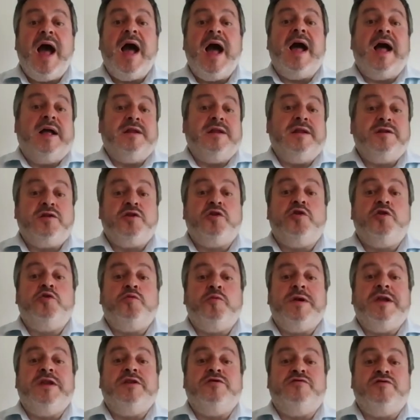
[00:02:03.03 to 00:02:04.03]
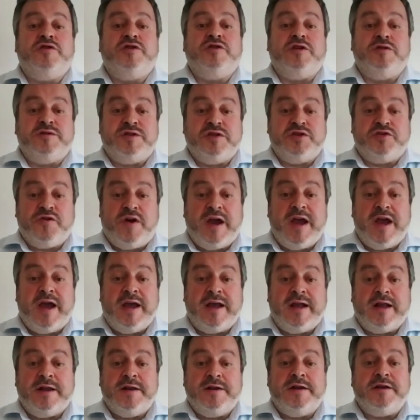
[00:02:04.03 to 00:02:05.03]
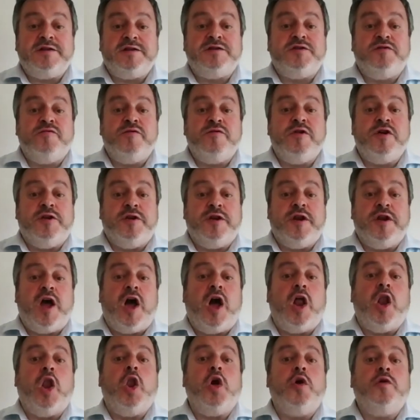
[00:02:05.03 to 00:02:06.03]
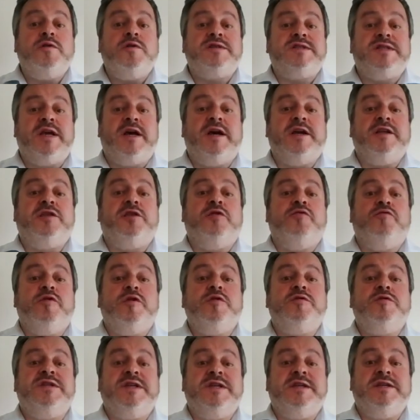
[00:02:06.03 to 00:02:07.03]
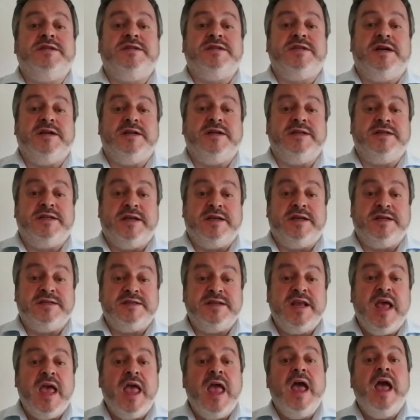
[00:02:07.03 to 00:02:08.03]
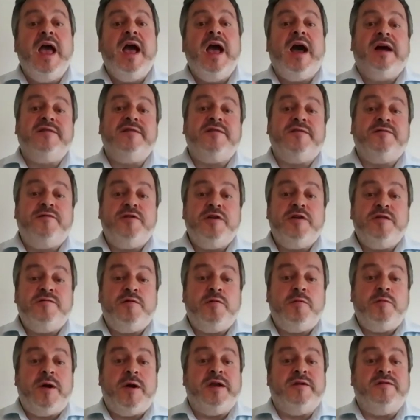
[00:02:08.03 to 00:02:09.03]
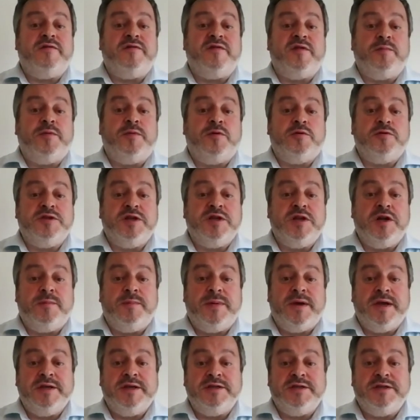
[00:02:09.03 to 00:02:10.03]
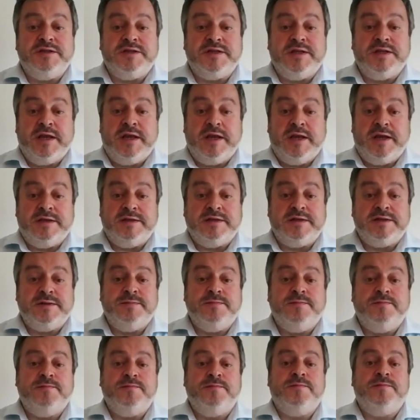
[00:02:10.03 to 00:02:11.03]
And could we introduce a dry eye clinic to run alongside the routine sight tests as a further way of supporting our patients' needs?